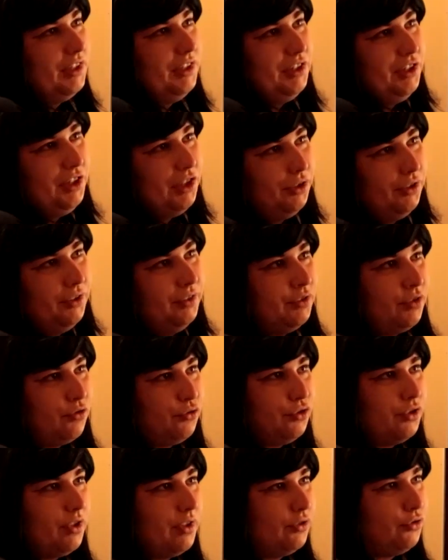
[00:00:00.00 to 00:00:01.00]
an
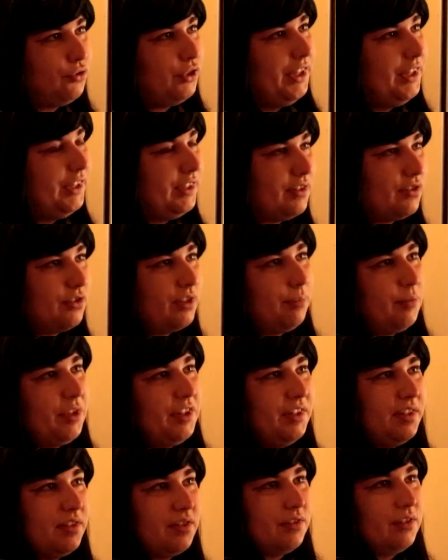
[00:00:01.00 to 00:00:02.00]
inherent trait, it's
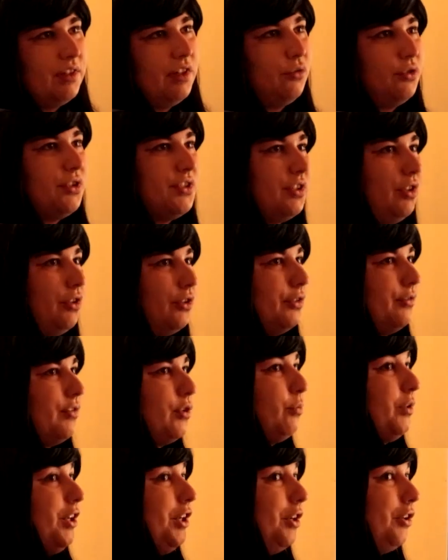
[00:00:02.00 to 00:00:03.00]
something that's a result of
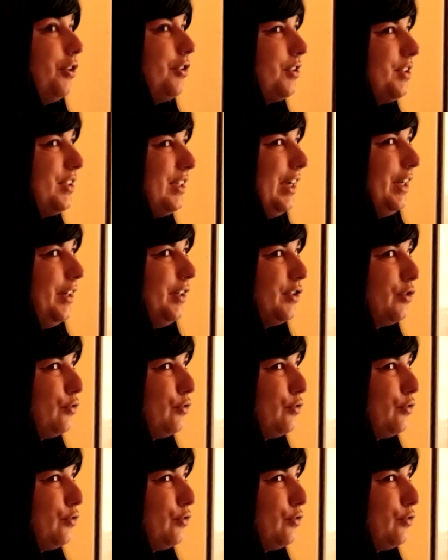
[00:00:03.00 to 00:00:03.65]
the way our society